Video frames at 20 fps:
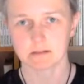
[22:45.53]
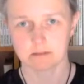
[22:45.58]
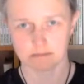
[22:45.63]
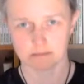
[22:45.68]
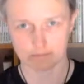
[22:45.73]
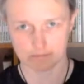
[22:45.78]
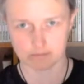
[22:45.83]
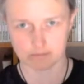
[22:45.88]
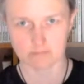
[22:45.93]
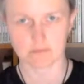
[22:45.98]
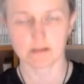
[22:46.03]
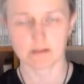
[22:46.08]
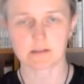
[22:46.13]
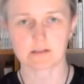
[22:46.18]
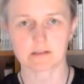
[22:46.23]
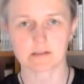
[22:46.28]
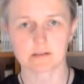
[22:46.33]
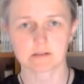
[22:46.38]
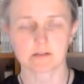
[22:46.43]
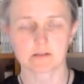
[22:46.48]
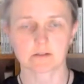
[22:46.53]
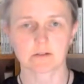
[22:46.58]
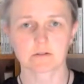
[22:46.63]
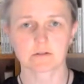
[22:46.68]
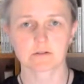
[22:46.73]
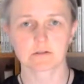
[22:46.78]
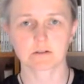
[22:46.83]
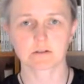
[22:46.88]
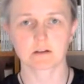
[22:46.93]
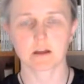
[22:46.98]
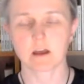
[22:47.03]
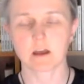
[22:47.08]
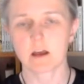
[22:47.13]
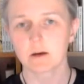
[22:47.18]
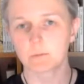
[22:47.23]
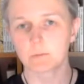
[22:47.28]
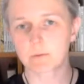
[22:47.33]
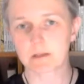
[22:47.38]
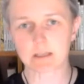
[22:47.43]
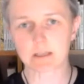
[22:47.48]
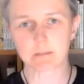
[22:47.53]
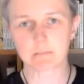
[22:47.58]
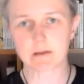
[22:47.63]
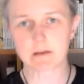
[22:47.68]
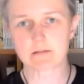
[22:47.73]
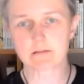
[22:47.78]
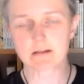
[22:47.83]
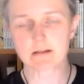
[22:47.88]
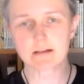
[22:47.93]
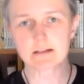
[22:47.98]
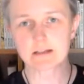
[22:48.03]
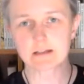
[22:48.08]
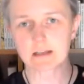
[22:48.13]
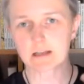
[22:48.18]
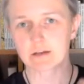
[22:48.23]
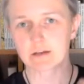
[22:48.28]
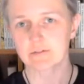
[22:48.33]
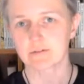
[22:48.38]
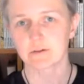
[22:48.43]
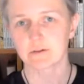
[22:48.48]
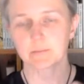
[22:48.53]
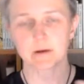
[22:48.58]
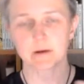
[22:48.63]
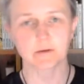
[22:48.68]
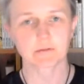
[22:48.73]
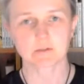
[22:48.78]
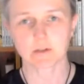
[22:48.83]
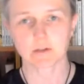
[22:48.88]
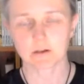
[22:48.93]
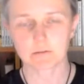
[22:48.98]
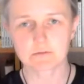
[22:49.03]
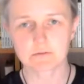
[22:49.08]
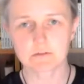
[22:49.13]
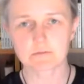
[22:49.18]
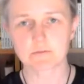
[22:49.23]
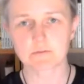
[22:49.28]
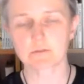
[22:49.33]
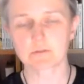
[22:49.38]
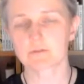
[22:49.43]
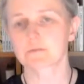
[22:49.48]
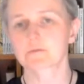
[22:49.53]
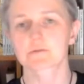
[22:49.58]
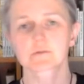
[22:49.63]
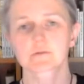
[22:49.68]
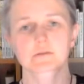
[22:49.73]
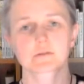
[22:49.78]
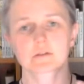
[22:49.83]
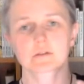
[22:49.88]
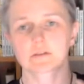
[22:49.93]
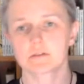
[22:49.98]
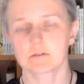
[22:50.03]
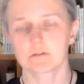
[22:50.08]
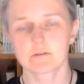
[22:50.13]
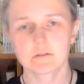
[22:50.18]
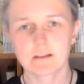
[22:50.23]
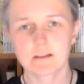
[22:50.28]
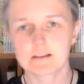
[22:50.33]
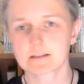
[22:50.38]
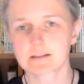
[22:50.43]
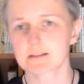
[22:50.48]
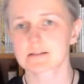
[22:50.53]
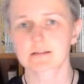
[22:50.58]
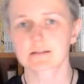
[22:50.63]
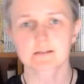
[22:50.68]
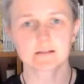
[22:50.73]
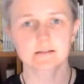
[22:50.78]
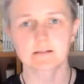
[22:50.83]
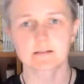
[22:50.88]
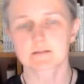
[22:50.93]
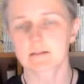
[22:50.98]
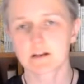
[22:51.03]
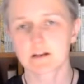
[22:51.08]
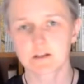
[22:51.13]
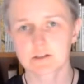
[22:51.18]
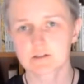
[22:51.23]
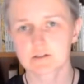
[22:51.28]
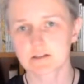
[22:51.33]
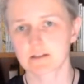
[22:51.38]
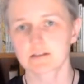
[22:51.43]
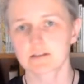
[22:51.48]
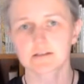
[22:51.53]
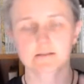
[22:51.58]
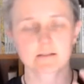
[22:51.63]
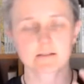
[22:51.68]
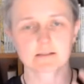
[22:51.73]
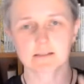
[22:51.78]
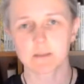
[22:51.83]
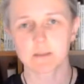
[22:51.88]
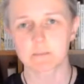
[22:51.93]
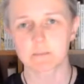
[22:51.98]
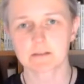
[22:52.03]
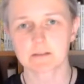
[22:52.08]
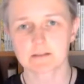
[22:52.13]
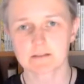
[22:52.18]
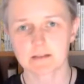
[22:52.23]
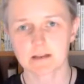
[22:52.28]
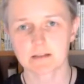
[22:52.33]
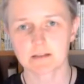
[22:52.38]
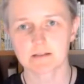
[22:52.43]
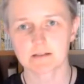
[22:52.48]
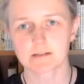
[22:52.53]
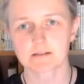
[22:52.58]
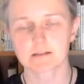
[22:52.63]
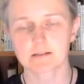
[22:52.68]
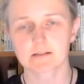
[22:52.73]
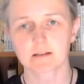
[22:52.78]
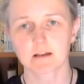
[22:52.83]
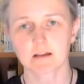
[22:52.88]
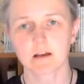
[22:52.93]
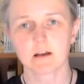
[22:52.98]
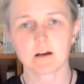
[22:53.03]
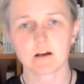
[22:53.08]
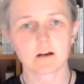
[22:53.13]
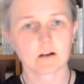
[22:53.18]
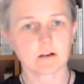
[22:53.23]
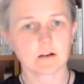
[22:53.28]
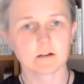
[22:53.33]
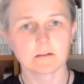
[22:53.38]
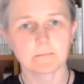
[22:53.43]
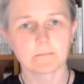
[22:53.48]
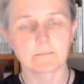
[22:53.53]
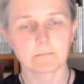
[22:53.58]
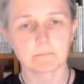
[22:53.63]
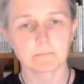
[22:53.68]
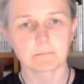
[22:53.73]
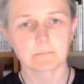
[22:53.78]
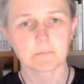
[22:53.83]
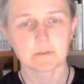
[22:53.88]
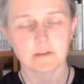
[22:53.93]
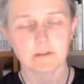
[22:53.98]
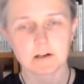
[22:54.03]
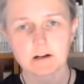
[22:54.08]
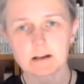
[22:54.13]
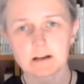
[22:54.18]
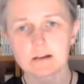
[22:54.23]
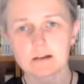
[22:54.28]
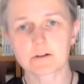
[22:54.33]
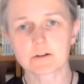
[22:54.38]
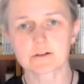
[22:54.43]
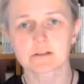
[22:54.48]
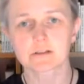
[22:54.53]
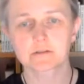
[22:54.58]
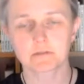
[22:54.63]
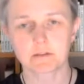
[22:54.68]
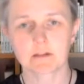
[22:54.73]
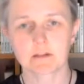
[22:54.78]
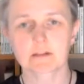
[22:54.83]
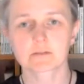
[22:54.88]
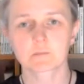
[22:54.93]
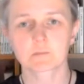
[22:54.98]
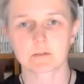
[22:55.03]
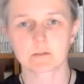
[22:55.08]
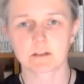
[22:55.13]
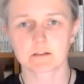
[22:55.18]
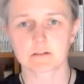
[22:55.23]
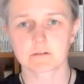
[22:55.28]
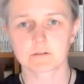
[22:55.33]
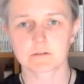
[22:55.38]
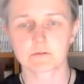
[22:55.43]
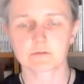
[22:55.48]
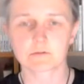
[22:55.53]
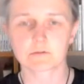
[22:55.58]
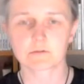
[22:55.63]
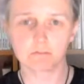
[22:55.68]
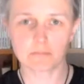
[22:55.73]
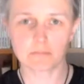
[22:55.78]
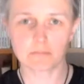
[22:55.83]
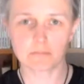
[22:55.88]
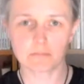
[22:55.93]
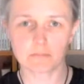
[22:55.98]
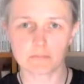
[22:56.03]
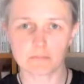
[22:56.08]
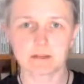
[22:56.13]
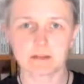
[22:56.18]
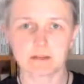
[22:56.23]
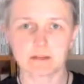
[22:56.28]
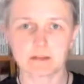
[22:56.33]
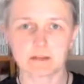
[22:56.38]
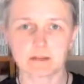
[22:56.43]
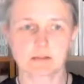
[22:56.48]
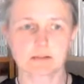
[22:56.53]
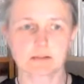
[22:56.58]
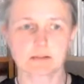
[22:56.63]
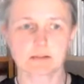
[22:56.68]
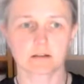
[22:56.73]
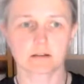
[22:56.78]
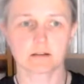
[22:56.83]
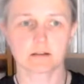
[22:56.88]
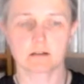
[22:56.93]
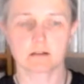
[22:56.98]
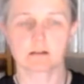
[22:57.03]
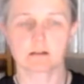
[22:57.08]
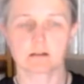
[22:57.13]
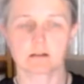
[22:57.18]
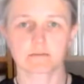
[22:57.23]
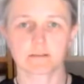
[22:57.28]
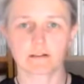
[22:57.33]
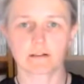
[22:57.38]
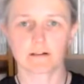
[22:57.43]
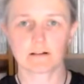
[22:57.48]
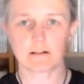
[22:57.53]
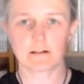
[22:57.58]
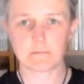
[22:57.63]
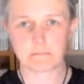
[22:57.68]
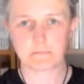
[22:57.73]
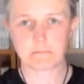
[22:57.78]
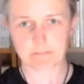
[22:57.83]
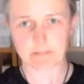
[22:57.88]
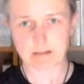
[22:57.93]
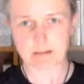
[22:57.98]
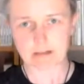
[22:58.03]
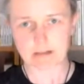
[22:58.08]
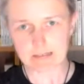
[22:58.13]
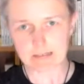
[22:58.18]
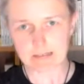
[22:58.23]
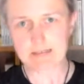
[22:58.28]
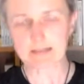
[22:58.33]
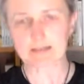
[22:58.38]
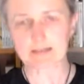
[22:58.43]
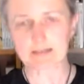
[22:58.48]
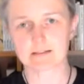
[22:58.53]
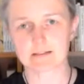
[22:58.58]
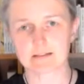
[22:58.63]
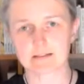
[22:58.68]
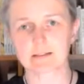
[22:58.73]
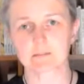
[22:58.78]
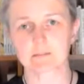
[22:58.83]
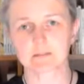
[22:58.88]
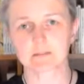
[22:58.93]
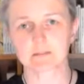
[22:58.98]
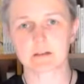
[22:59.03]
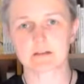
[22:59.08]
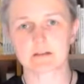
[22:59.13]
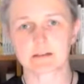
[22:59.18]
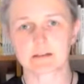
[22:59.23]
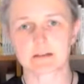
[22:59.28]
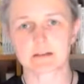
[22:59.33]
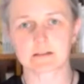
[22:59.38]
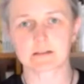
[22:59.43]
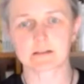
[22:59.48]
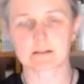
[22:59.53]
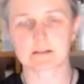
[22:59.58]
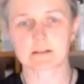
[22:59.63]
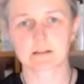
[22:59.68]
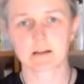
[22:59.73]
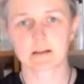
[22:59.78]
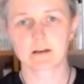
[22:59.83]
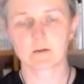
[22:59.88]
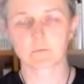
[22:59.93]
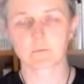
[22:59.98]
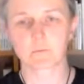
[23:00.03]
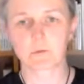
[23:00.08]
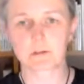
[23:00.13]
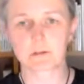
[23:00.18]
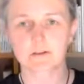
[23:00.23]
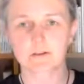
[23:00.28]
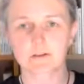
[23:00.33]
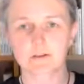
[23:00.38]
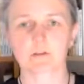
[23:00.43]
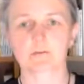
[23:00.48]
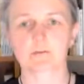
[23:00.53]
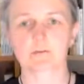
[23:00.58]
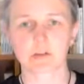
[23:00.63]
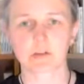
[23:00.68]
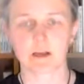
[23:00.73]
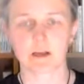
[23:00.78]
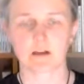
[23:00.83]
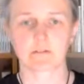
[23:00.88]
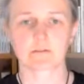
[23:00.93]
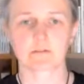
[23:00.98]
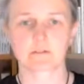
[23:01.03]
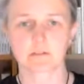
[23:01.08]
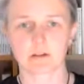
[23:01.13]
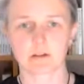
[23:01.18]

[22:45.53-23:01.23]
this solution. We can be really careful about code reviews, unit tests, integration tests, acceptance tests. There are lots of things we can do to mitigate the risk of leaking data between tenants. We don't have to go